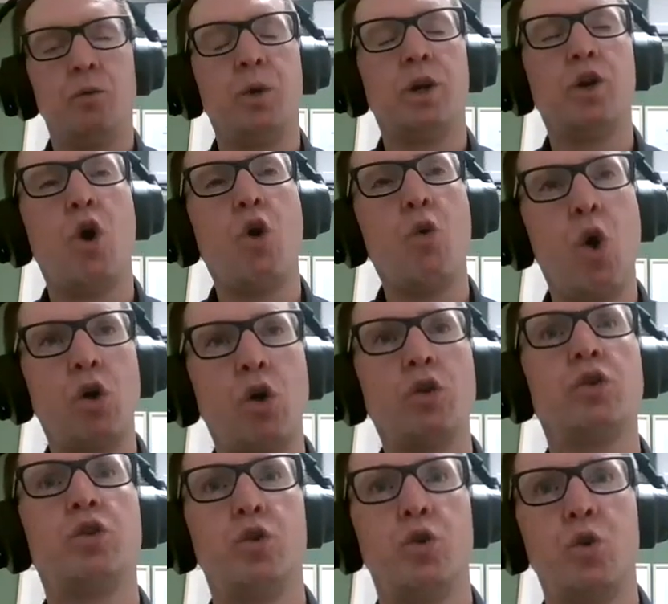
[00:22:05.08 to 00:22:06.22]
we go
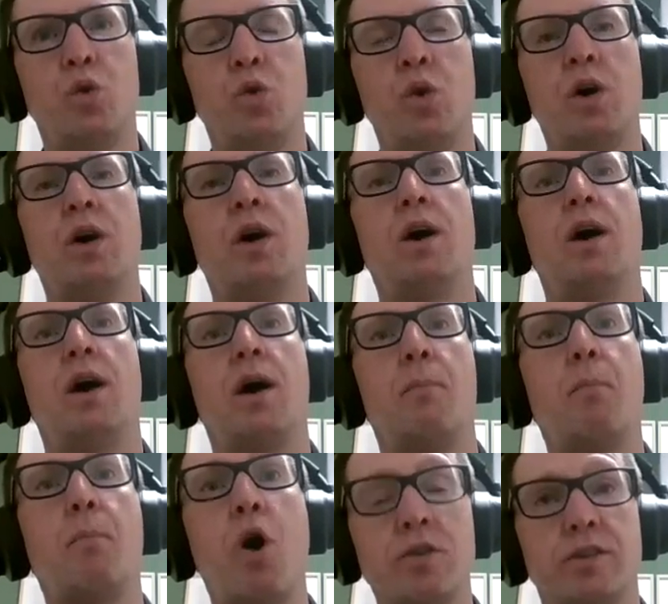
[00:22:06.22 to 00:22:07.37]
on to a
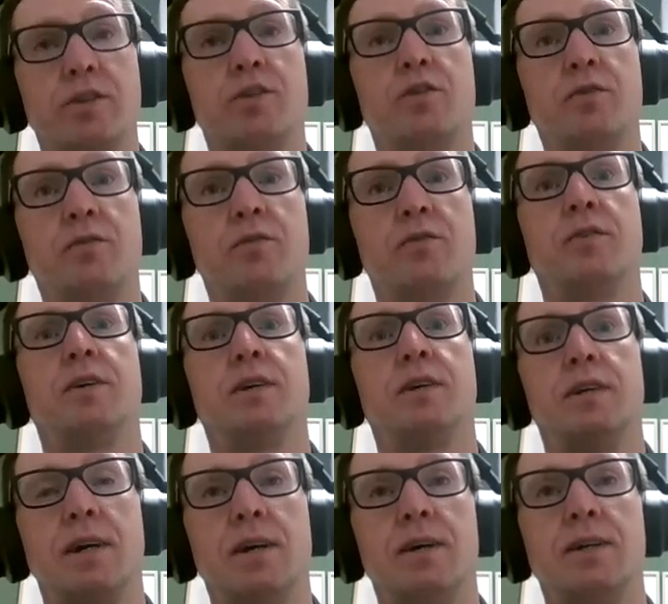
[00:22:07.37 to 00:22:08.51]
positive
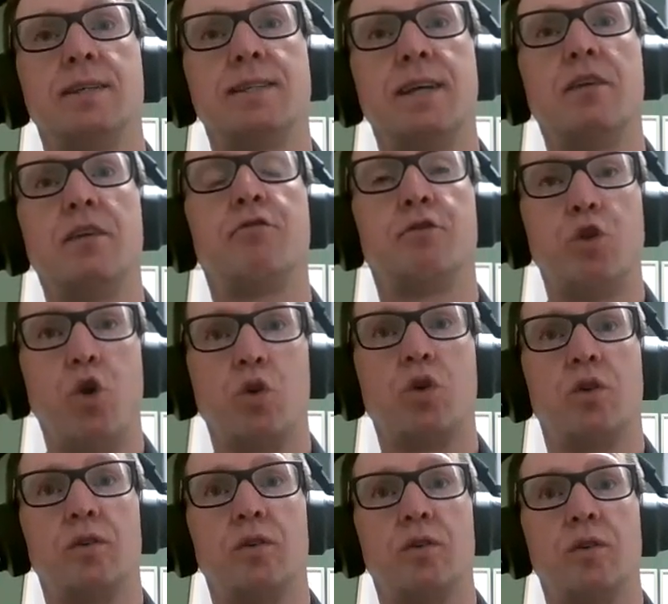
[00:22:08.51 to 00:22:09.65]

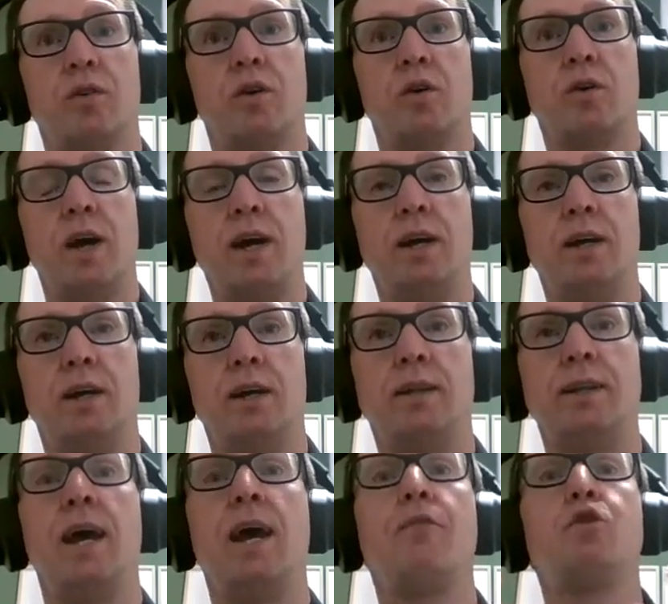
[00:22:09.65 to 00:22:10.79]
self-talk. Okay?
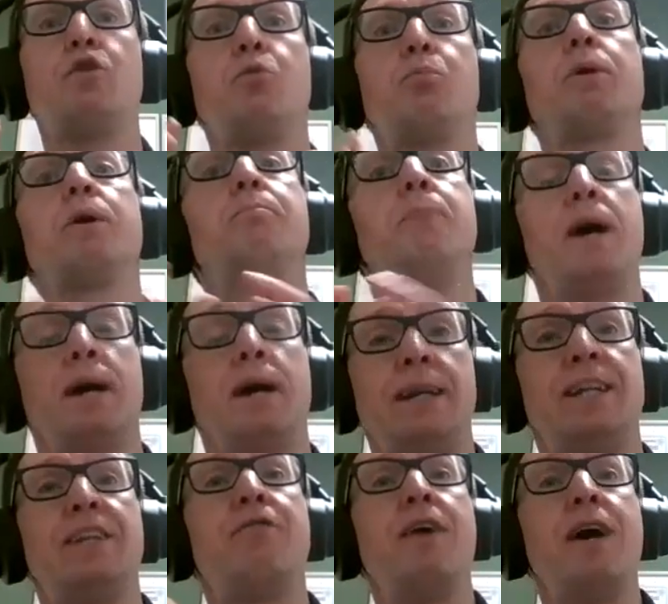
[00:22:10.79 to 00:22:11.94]
They have to prepare in
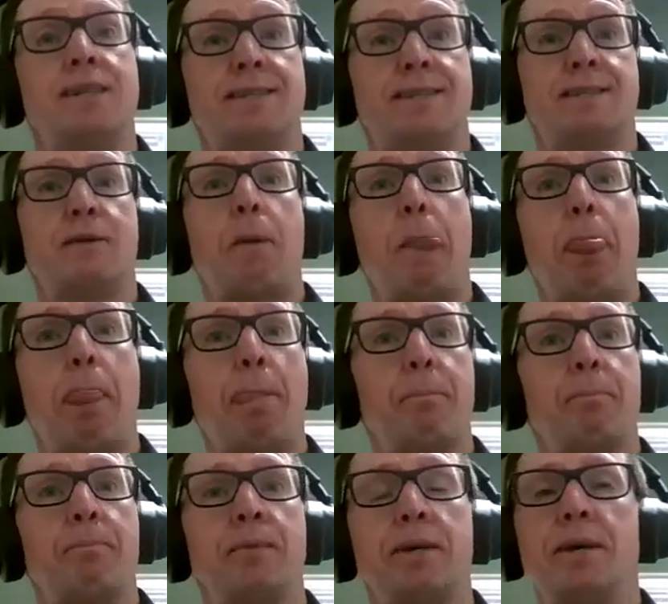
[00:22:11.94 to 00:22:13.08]
advance
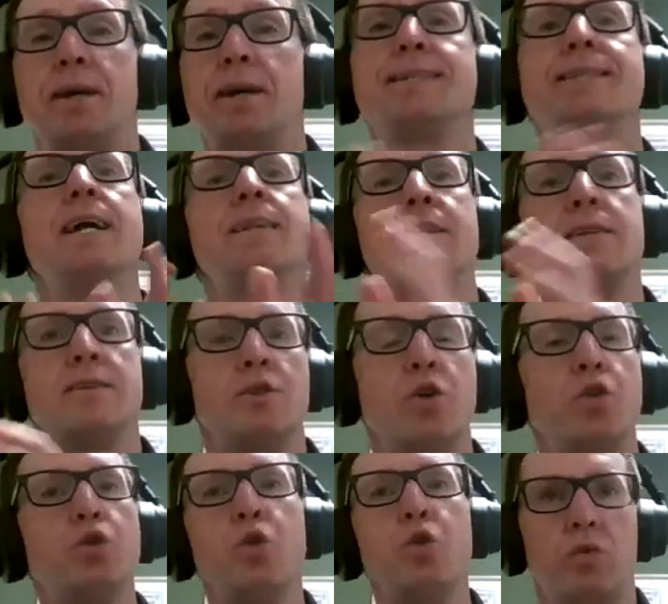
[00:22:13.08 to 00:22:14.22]
a sentence
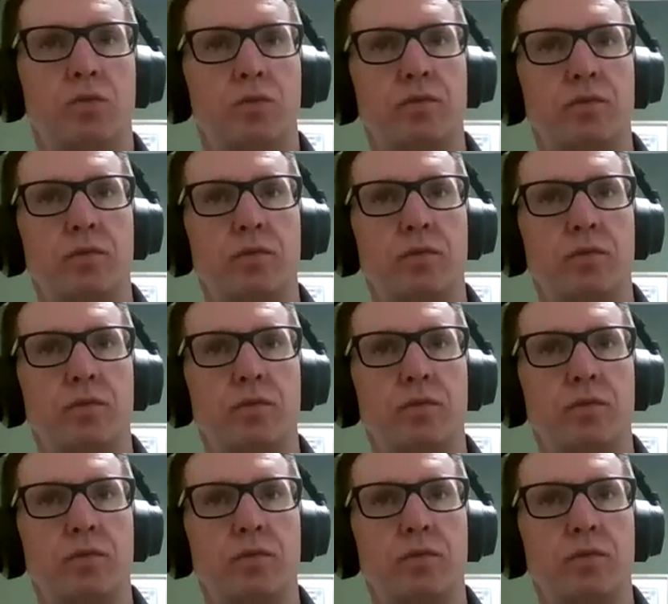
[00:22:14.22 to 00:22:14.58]
or 2